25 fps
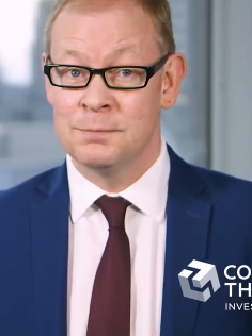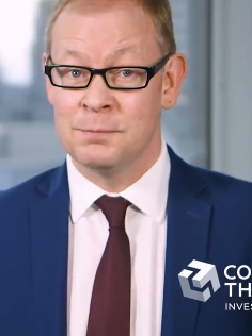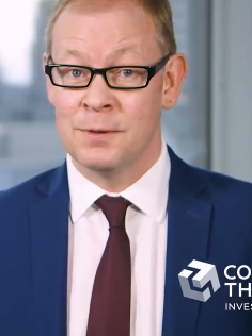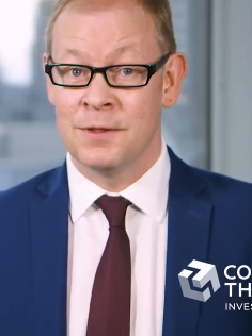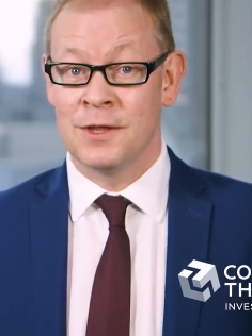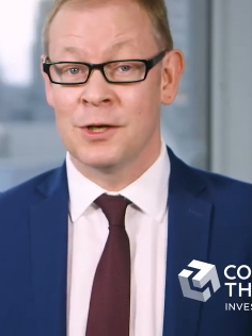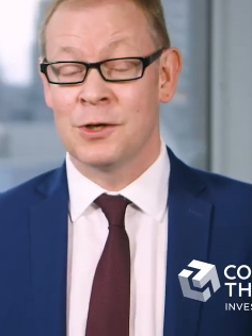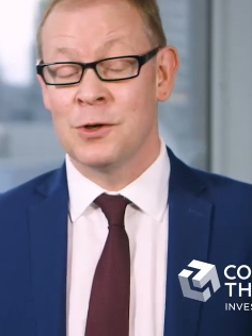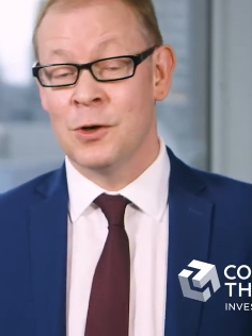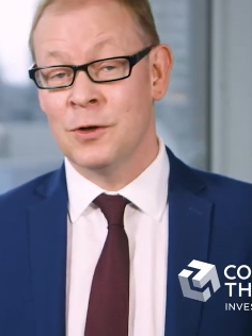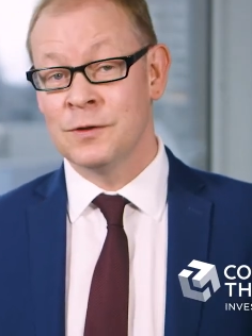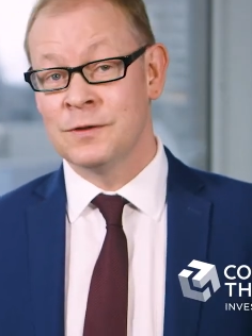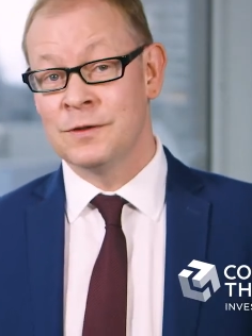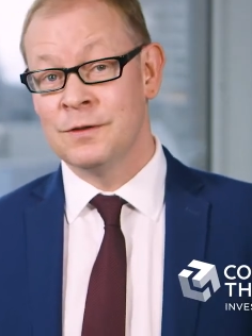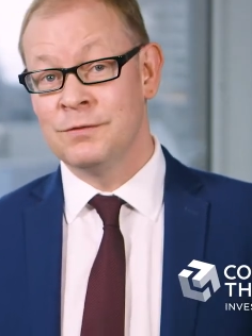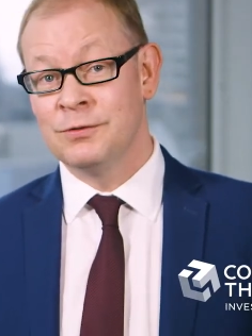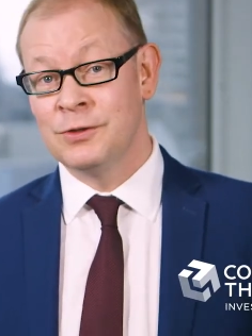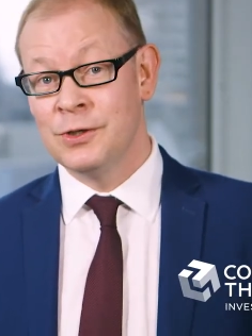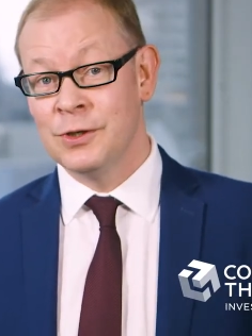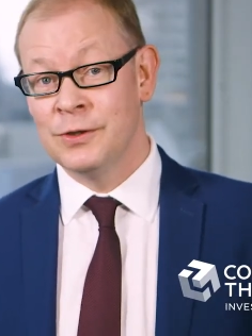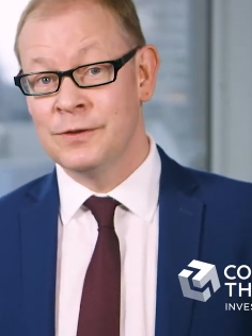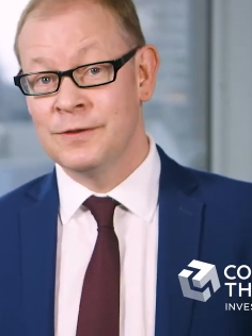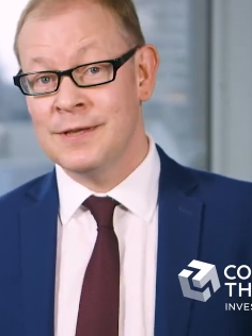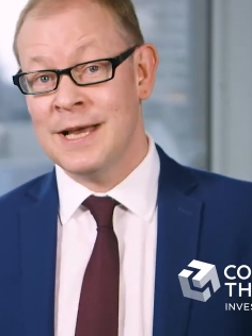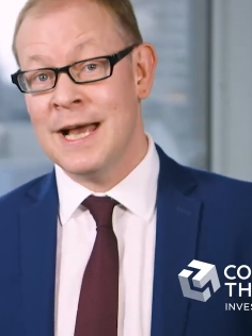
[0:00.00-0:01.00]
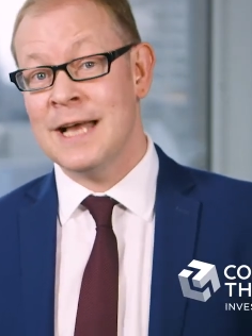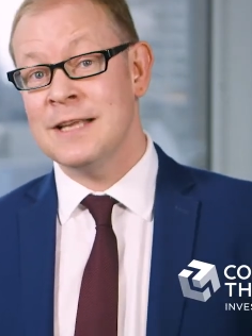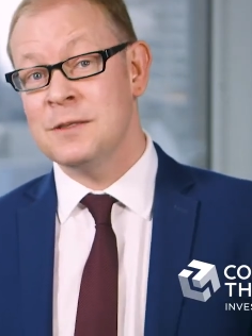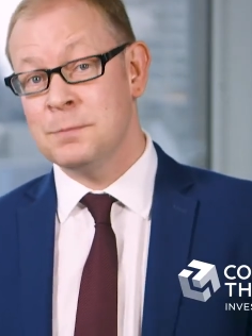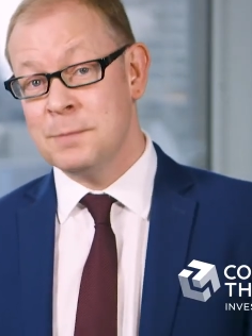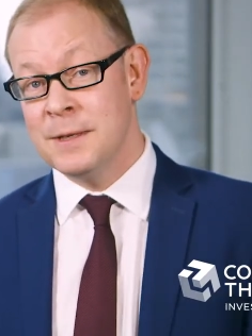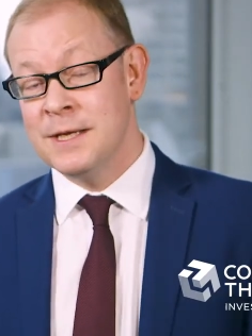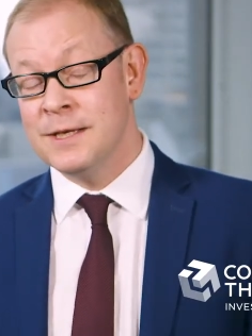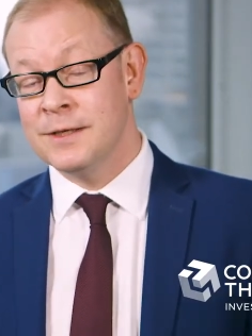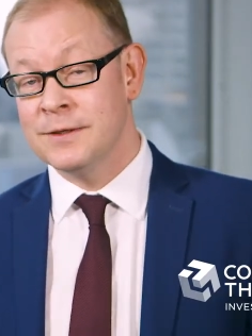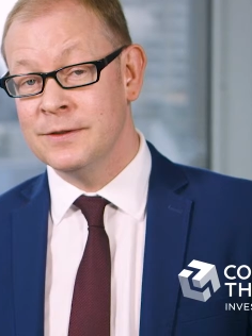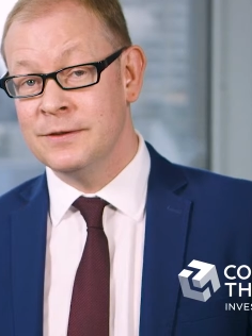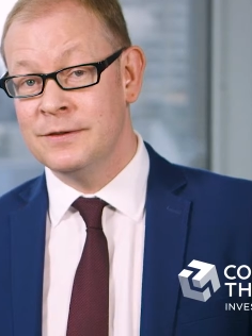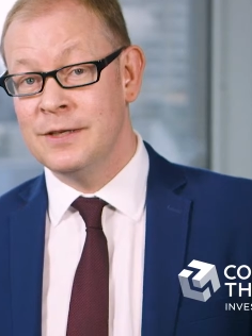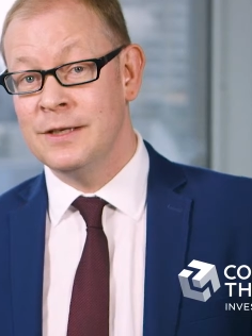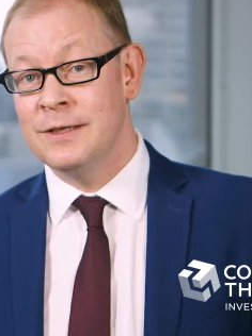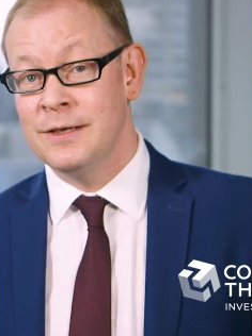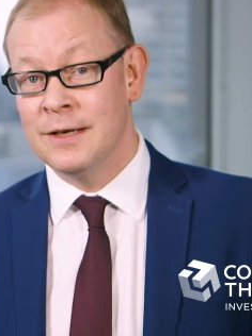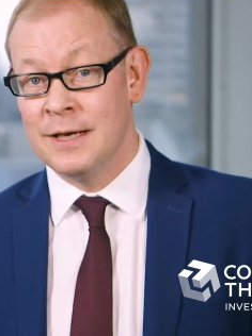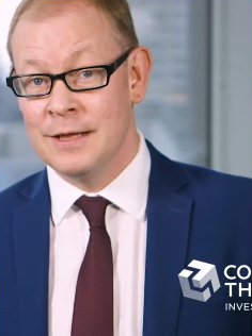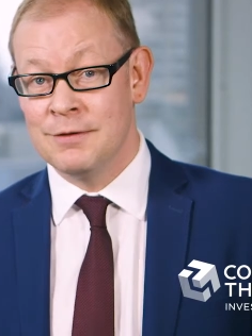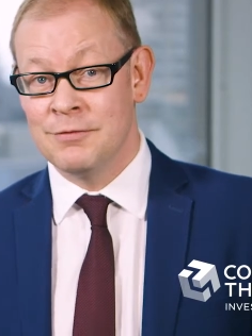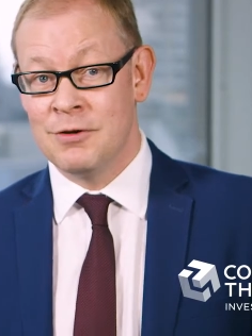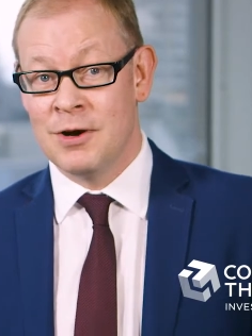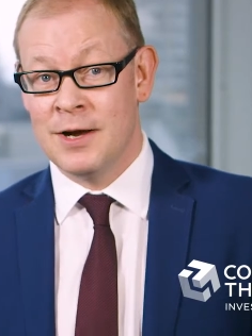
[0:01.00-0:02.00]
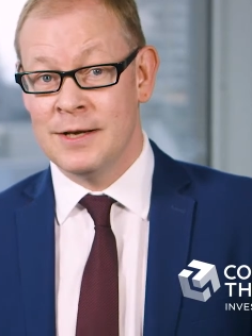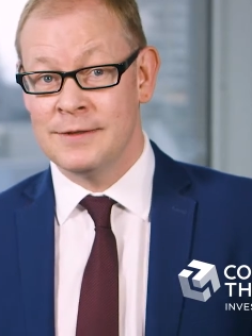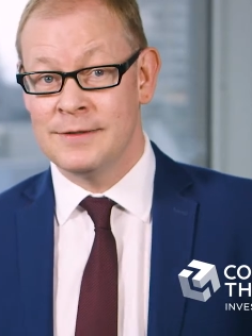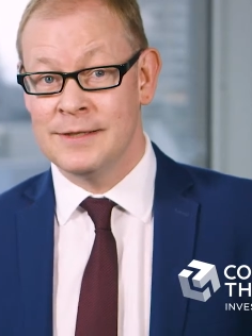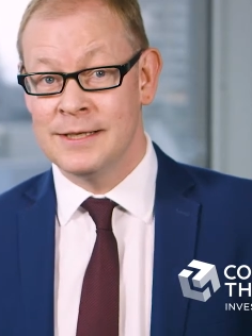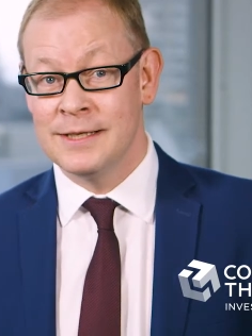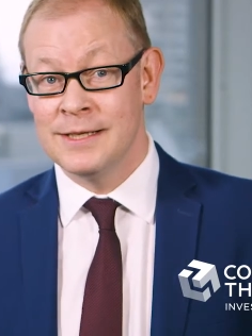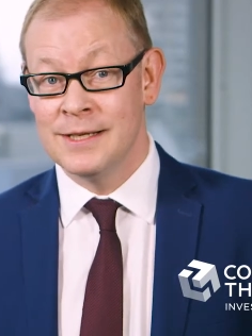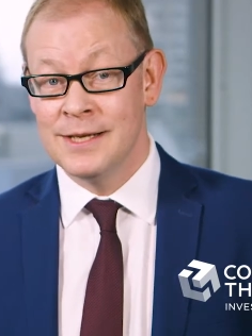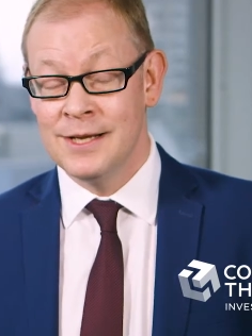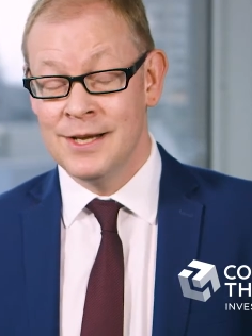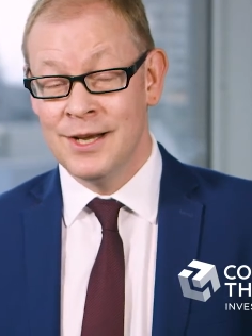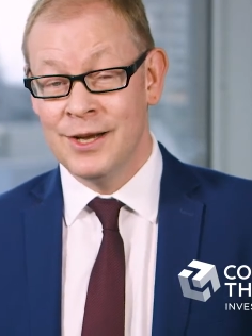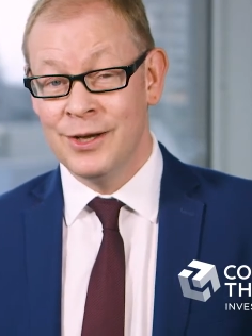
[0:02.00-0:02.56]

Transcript: but the cost of goods has been continually rising,